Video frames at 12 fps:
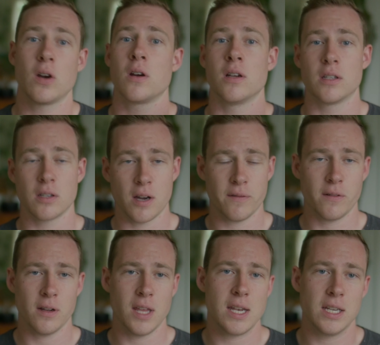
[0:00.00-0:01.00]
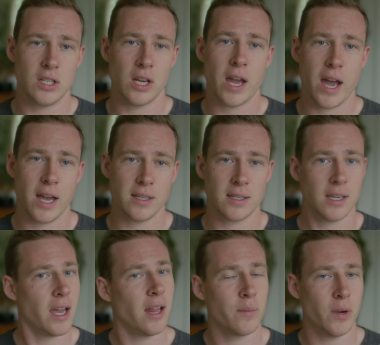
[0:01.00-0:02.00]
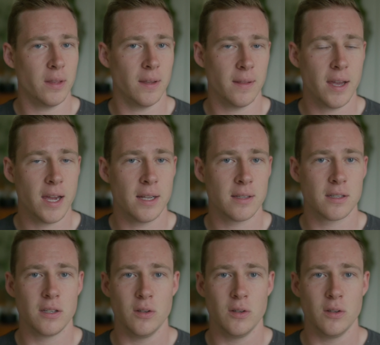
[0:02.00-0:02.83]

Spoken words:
the current software that DJI has to calibrate the lens,